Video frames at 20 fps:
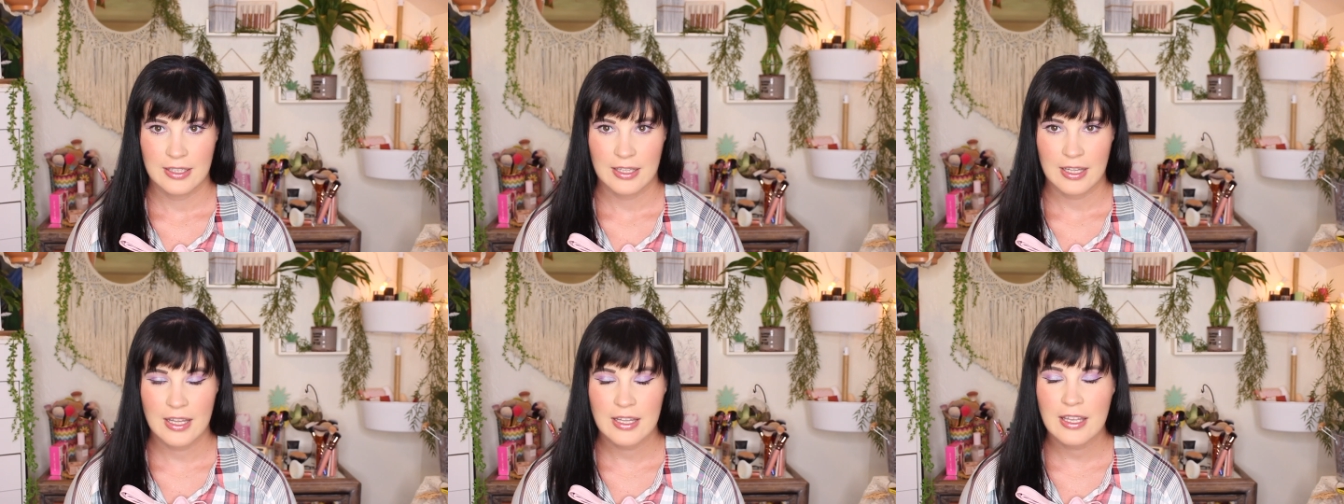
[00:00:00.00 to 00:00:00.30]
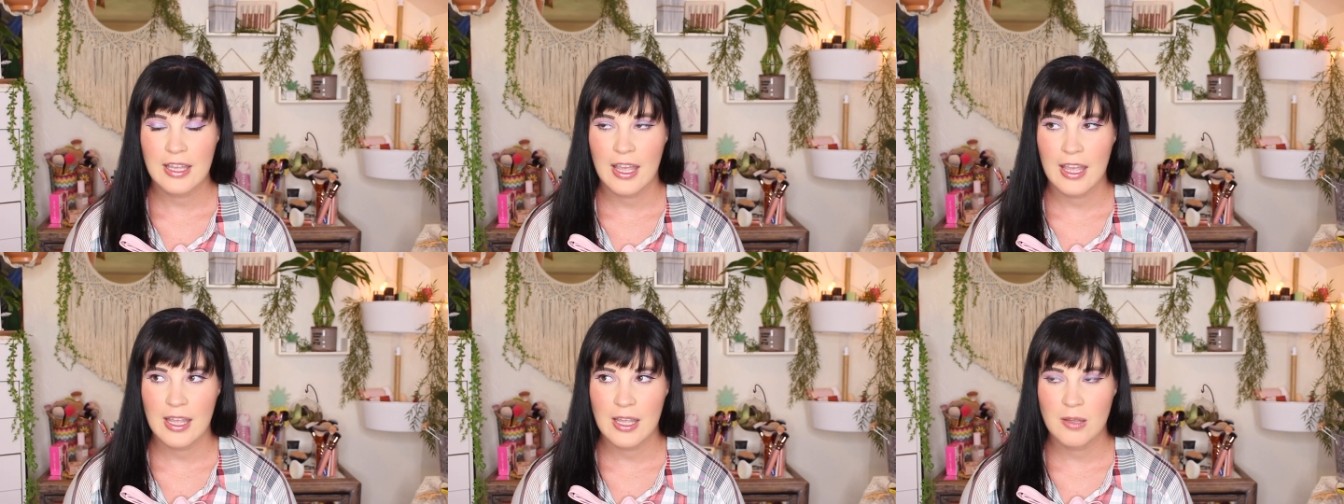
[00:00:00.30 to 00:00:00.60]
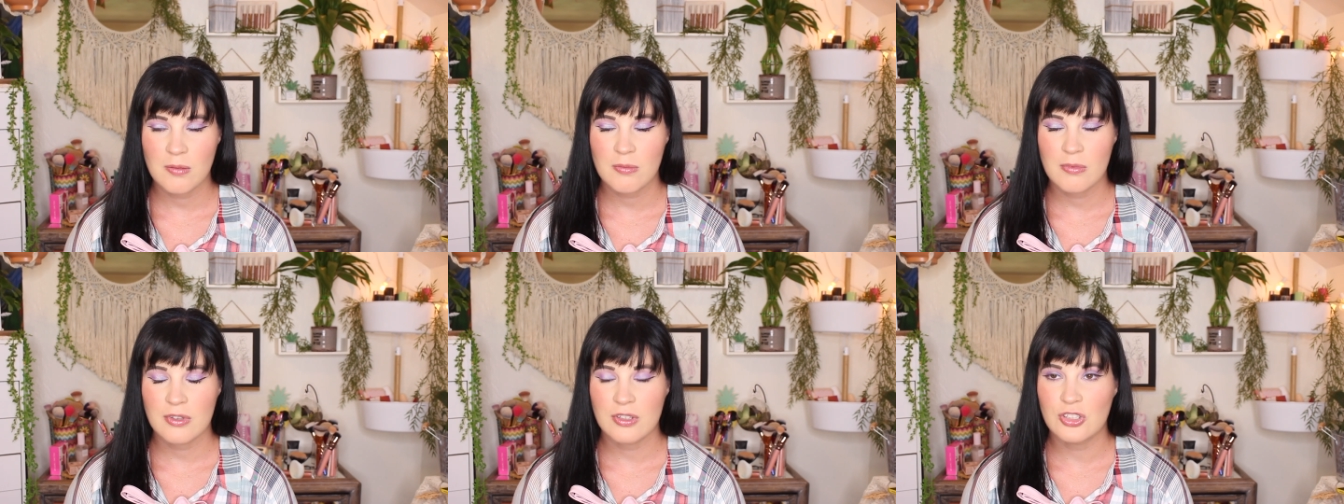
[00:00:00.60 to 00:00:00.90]
It
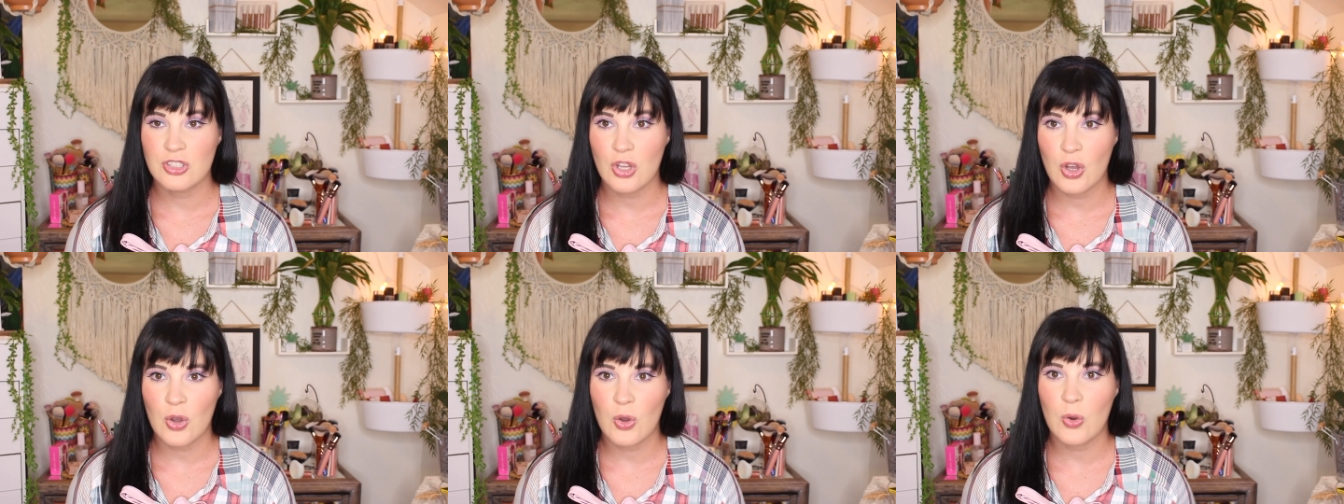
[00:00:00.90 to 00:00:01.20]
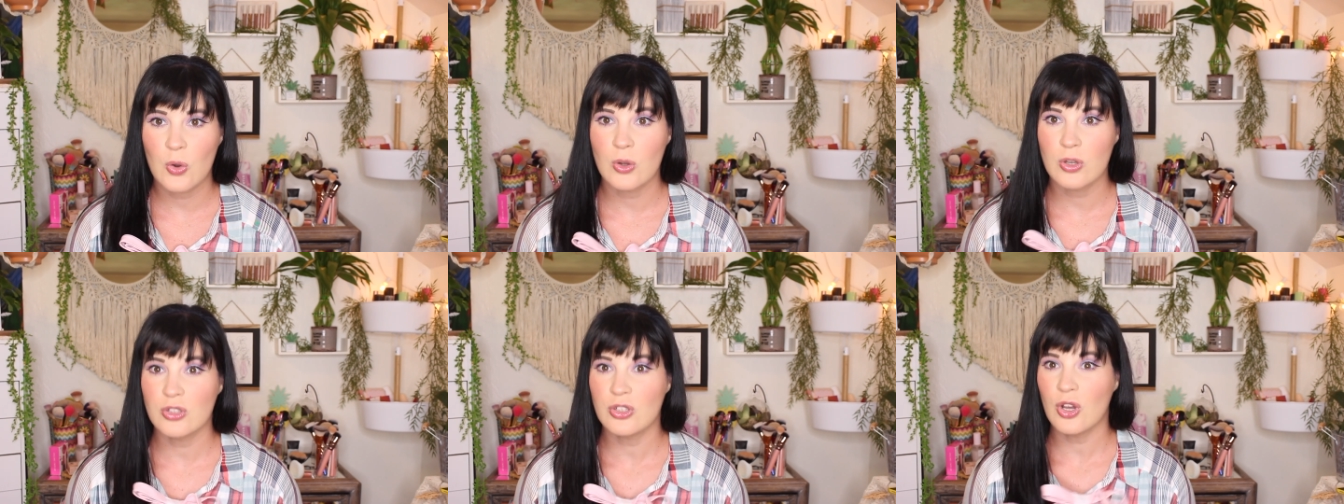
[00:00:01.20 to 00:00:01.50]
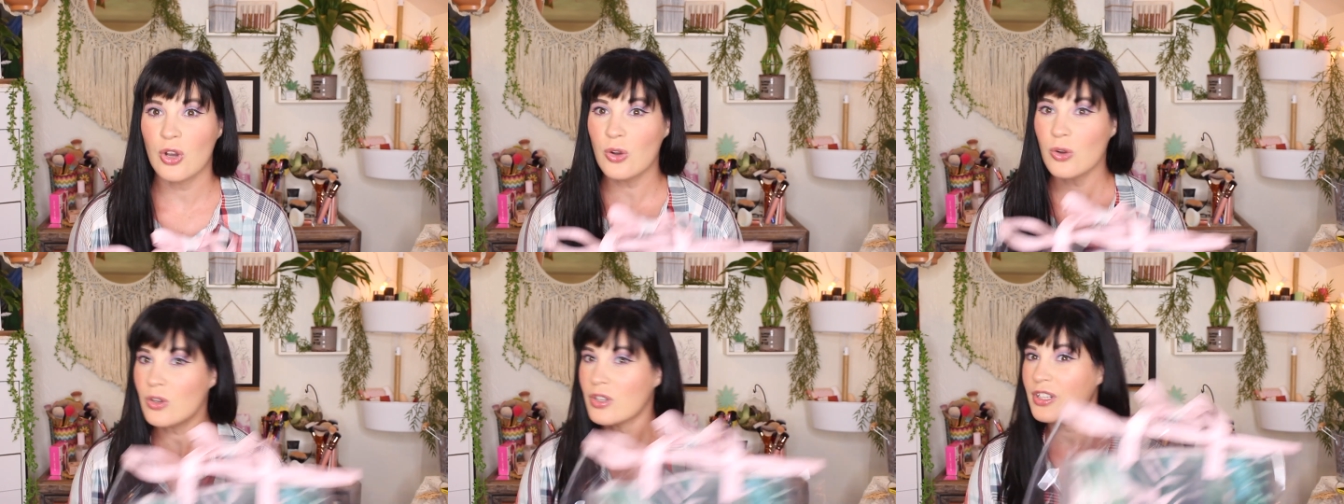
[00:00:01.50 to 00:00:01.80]
came no,
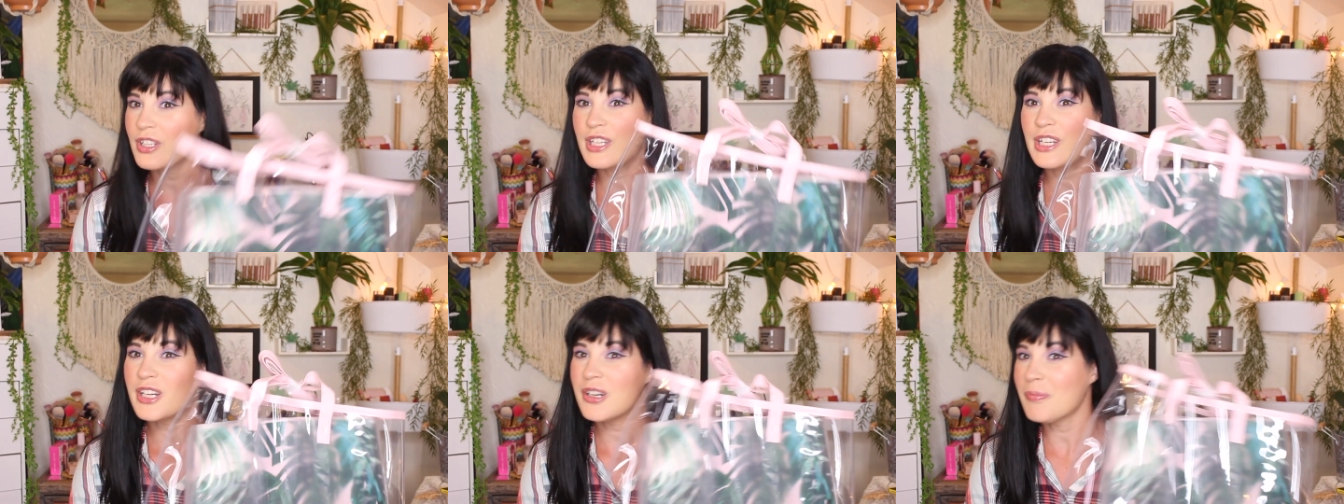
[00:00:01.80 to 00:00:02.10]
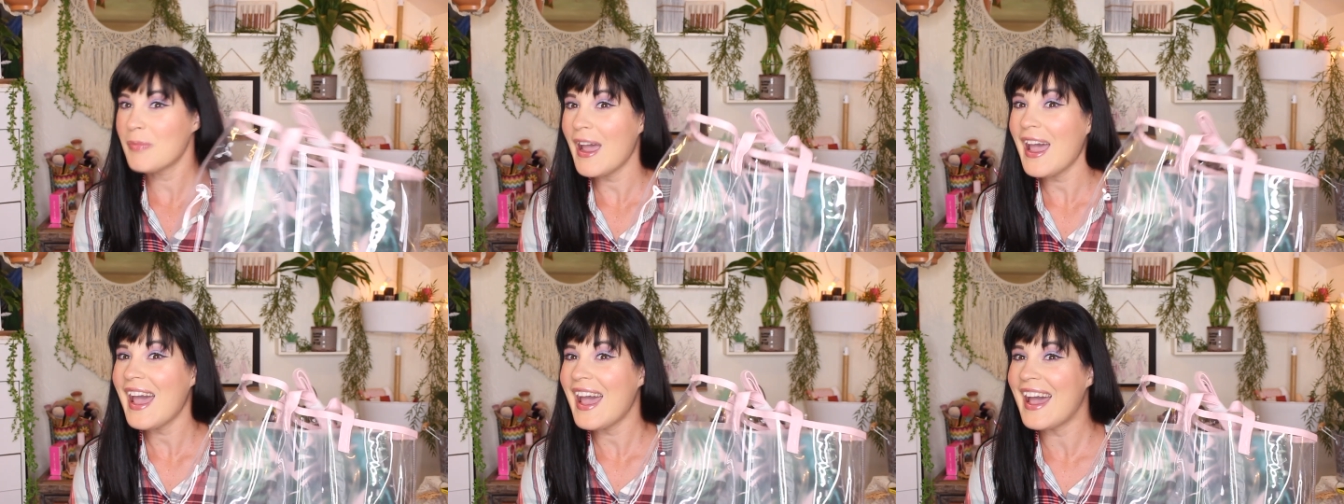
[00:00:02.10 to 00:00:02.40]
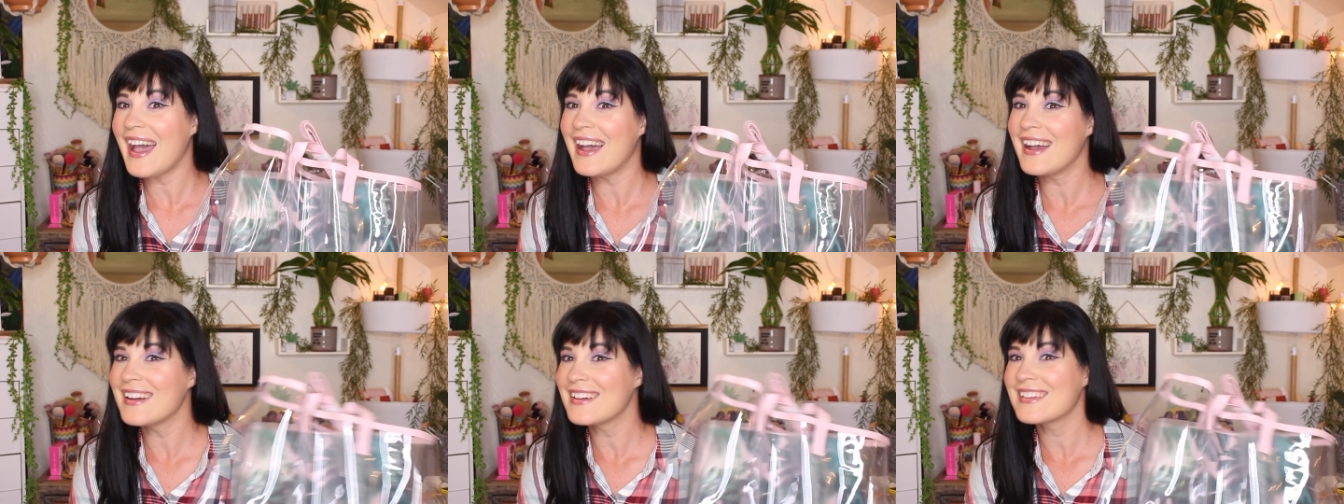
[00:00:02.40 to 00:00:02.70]
no clear
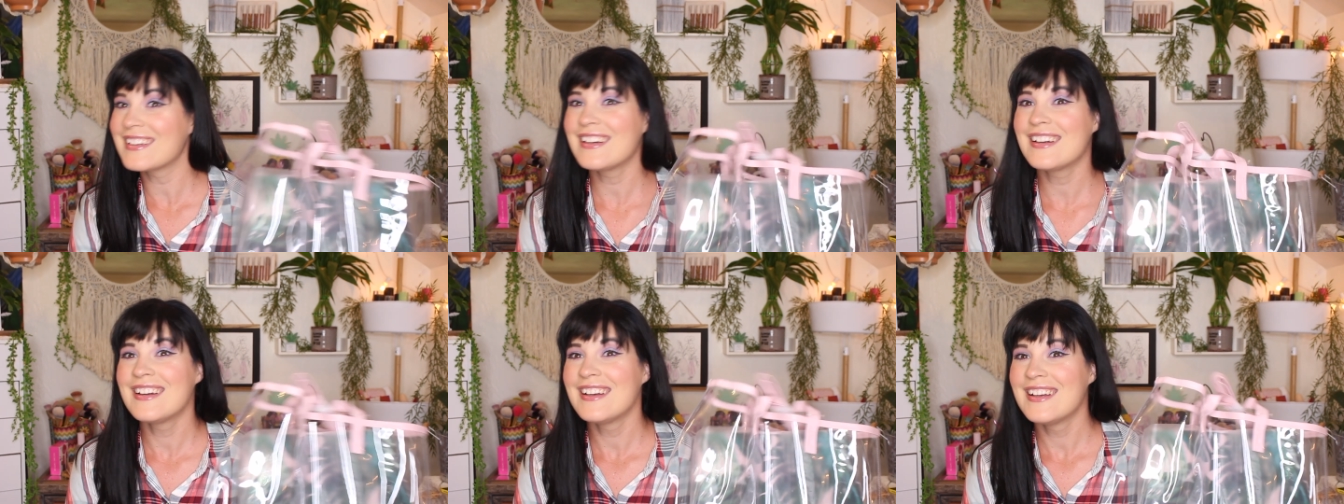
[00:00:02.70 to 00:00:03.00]
bag,